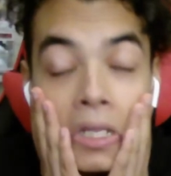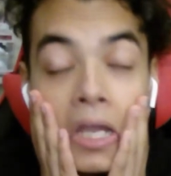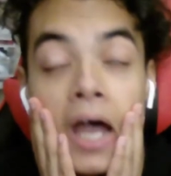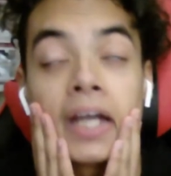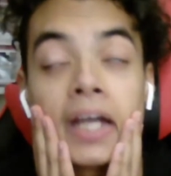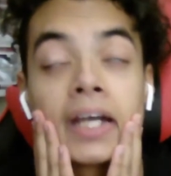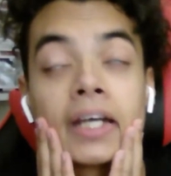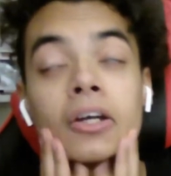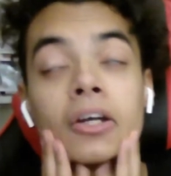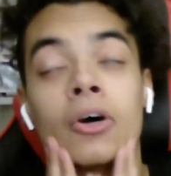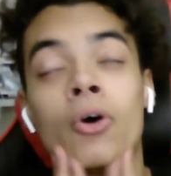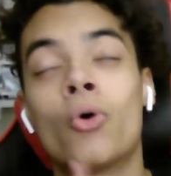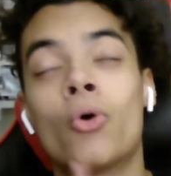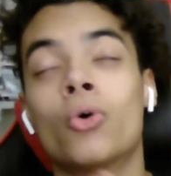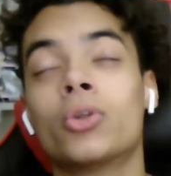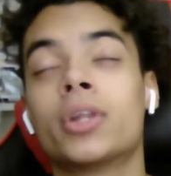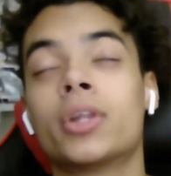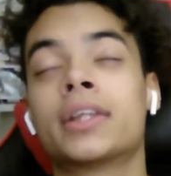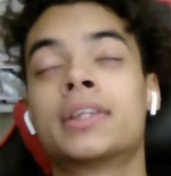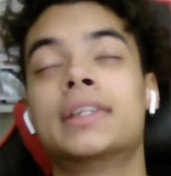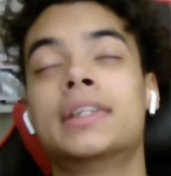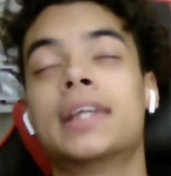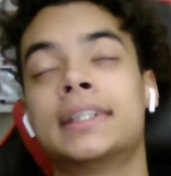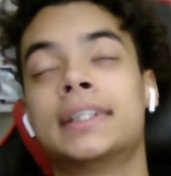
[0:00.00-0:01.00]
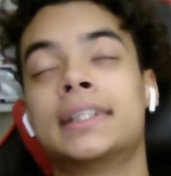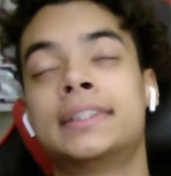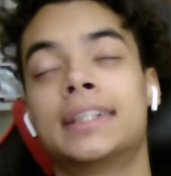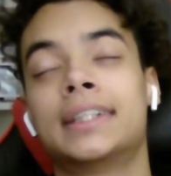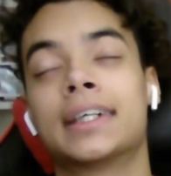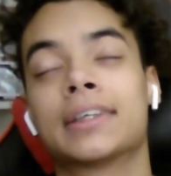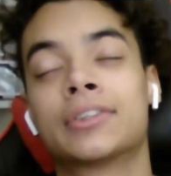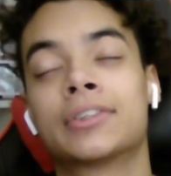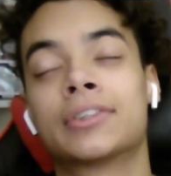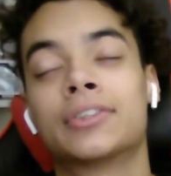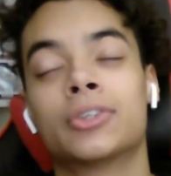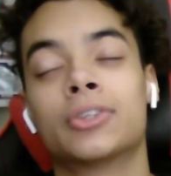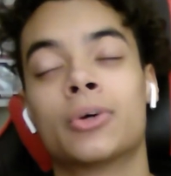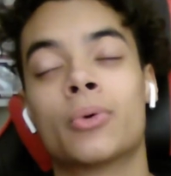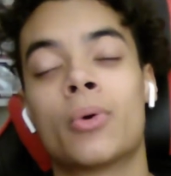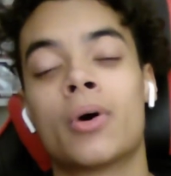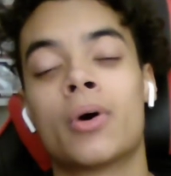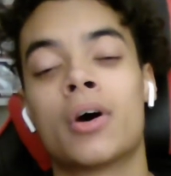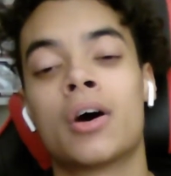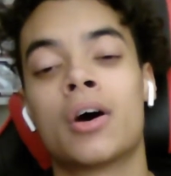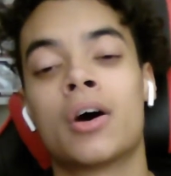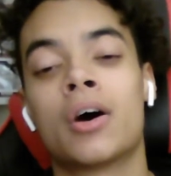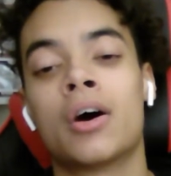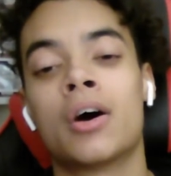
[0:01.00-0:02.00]
I got a whole lot to dissect, so
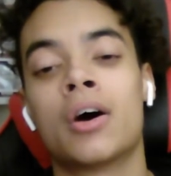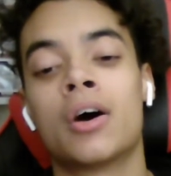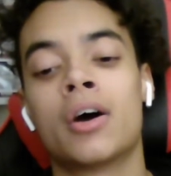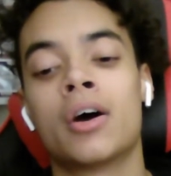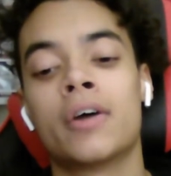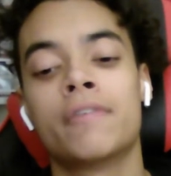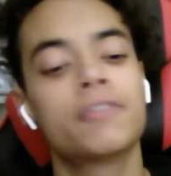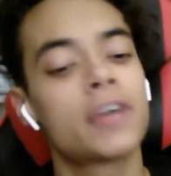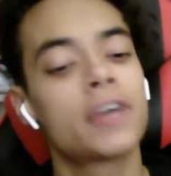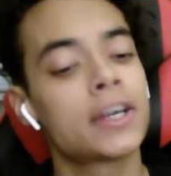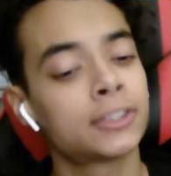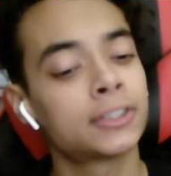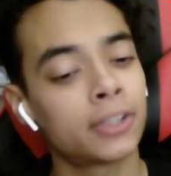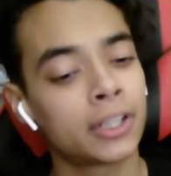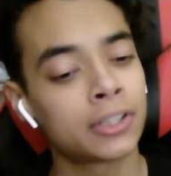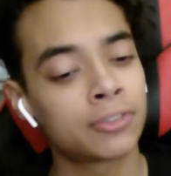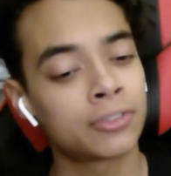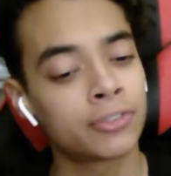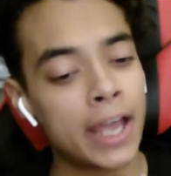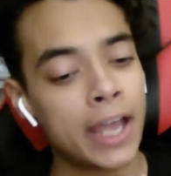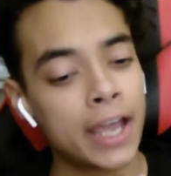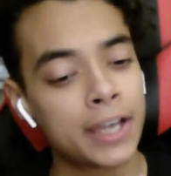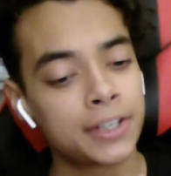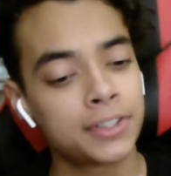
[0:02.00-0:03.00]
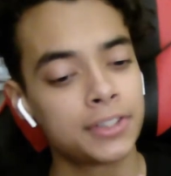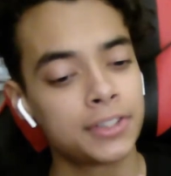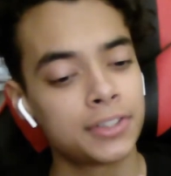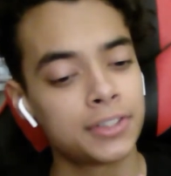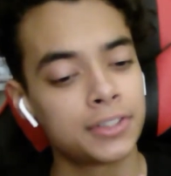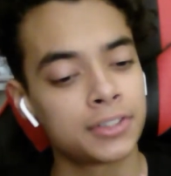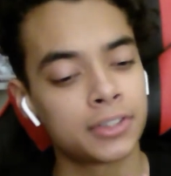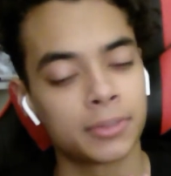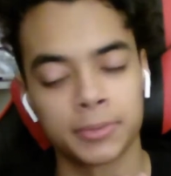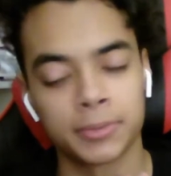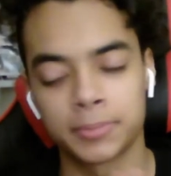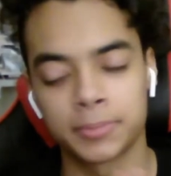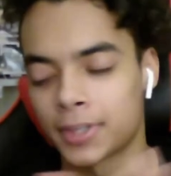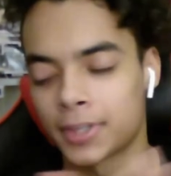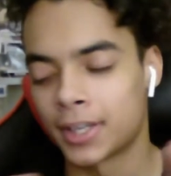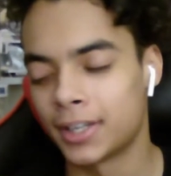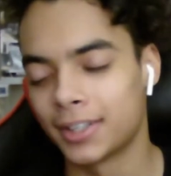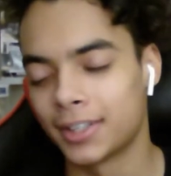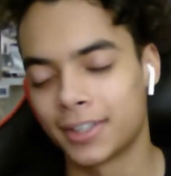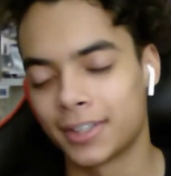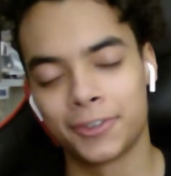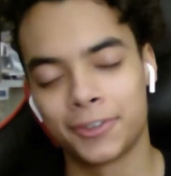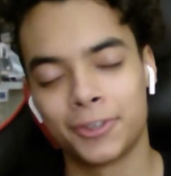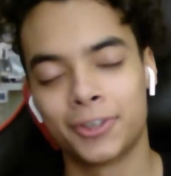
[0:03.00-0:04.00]
if you guys don't like reactions, I mean,
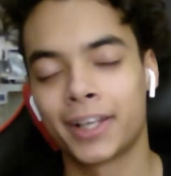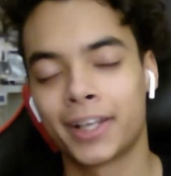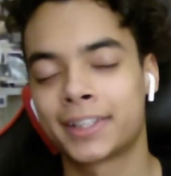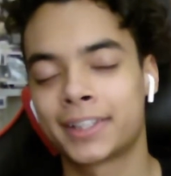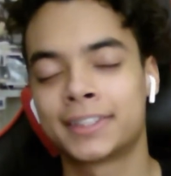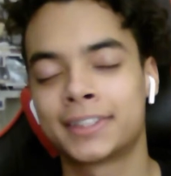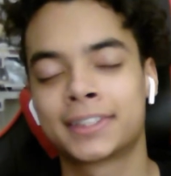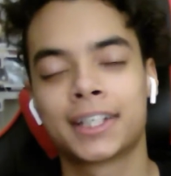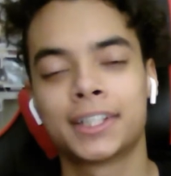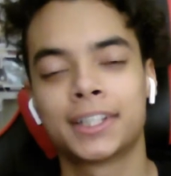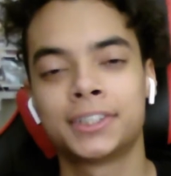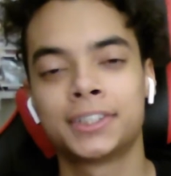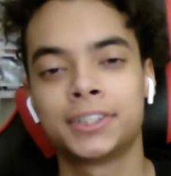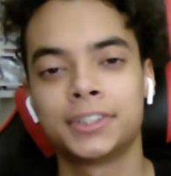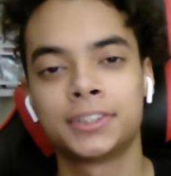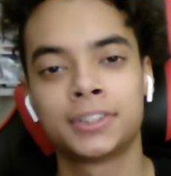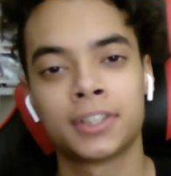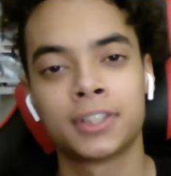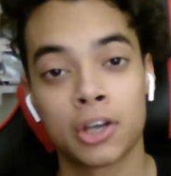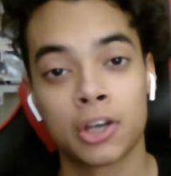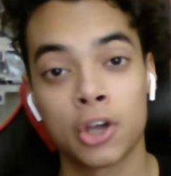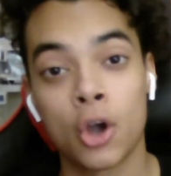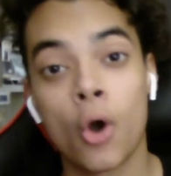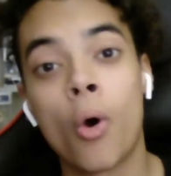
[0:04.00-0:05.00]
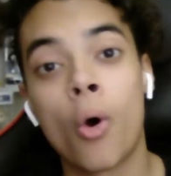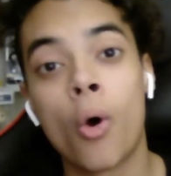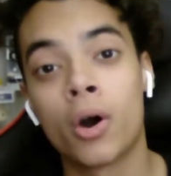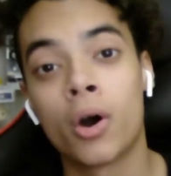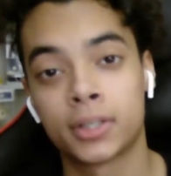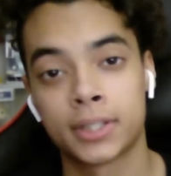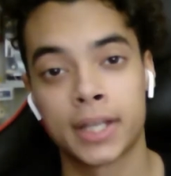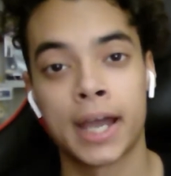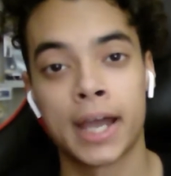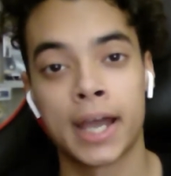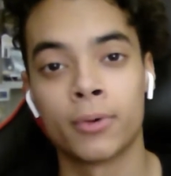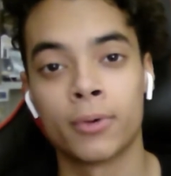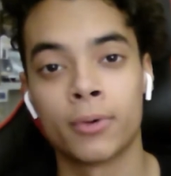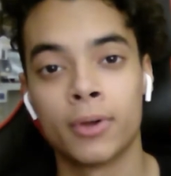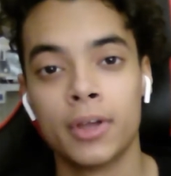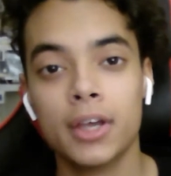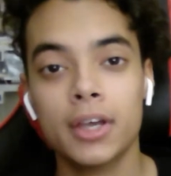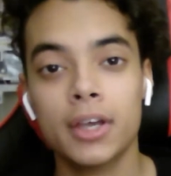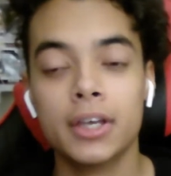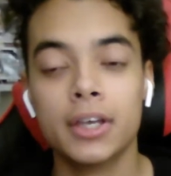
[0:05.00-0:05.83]
if you don't like discussions, go on now.